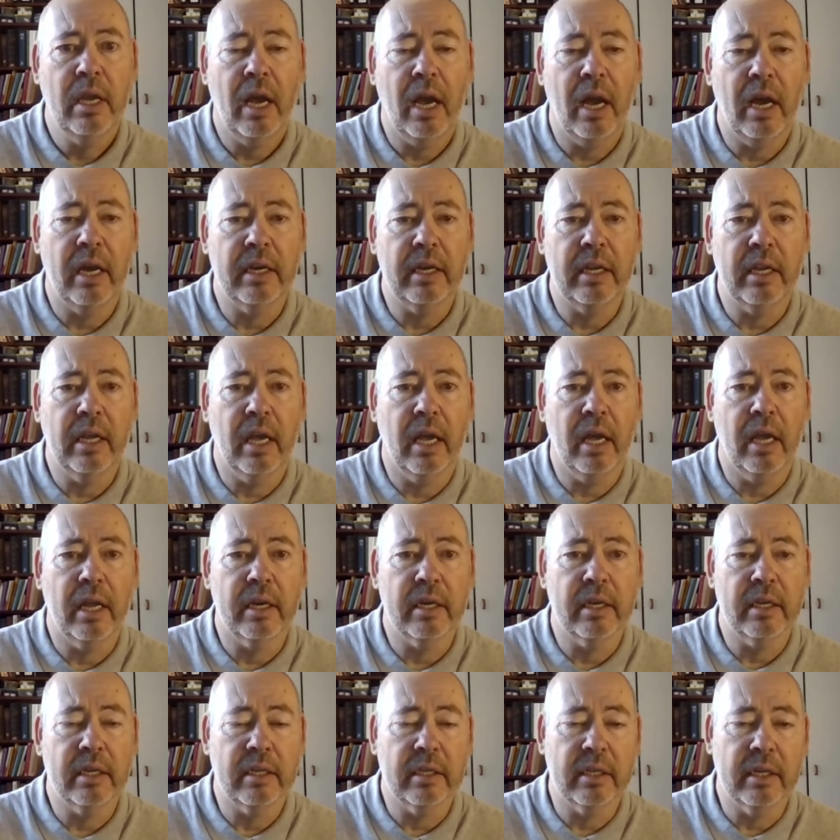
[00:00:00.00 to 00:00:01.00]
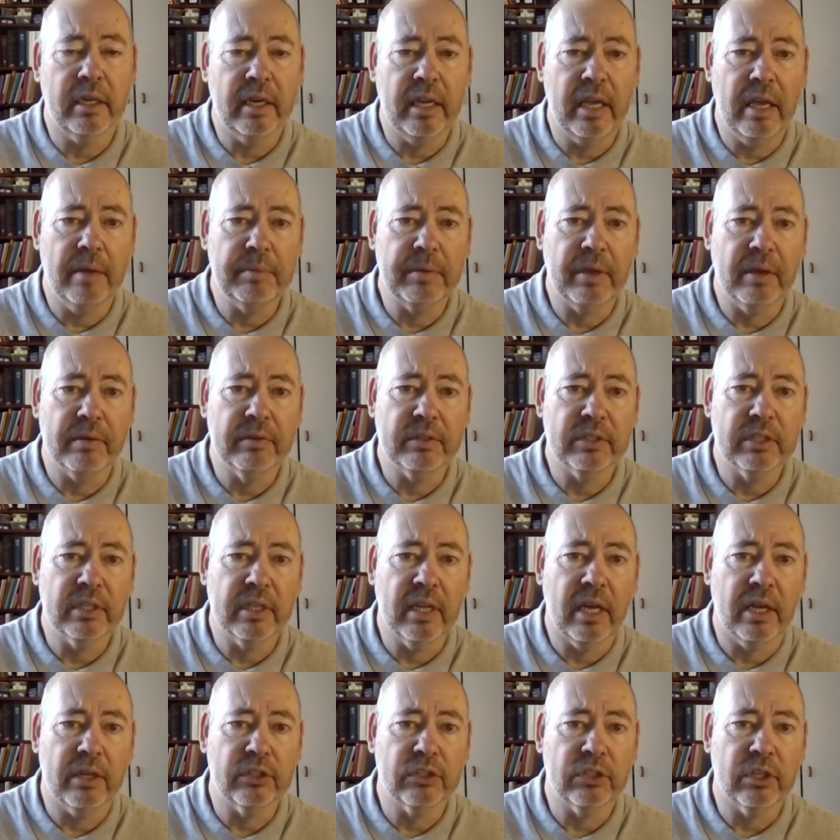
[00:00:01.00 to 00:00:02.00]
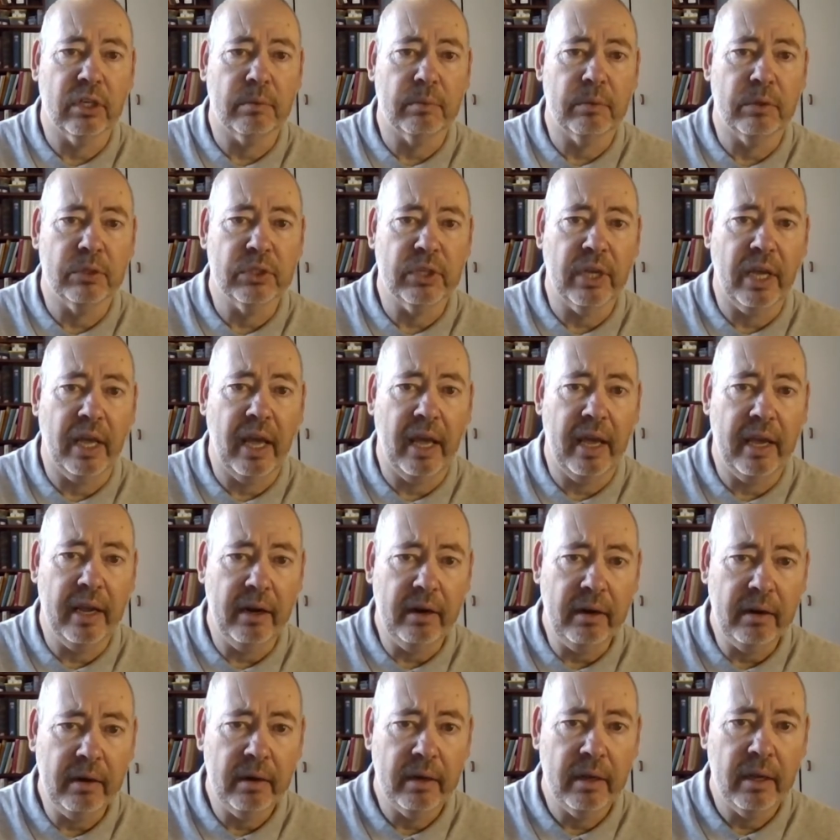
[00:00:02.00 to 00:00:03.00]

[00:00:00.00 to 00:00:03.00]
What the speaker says: and the name given to that son was Er.